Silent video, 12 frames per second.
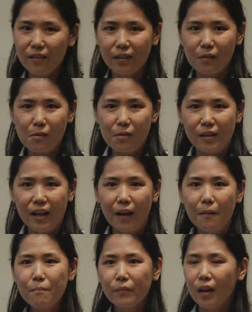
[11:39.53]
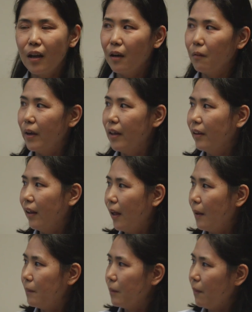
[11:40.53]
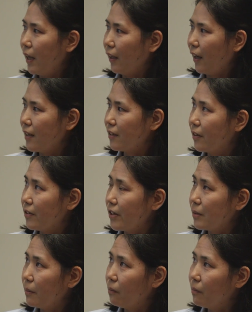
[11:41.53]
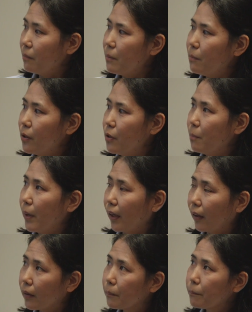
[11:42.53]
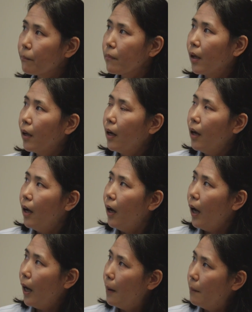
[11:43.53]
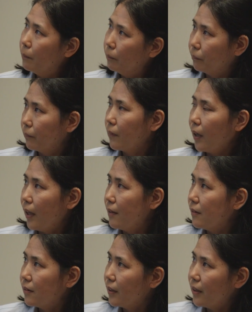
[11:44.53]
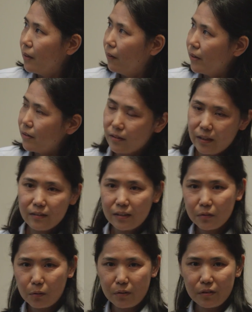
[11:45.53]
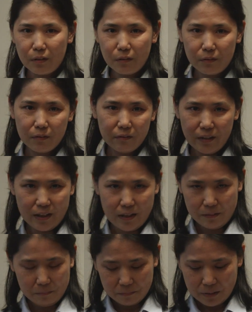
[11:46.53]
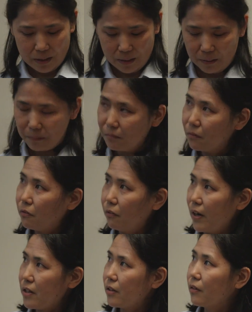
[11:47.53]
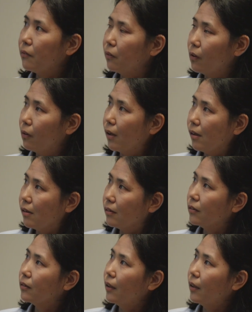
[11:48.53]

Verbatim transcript: around the corner, where uh, the Madagascar jasmine will be blooming. Um, and, you know, it's just a source of very um, fresh, floral,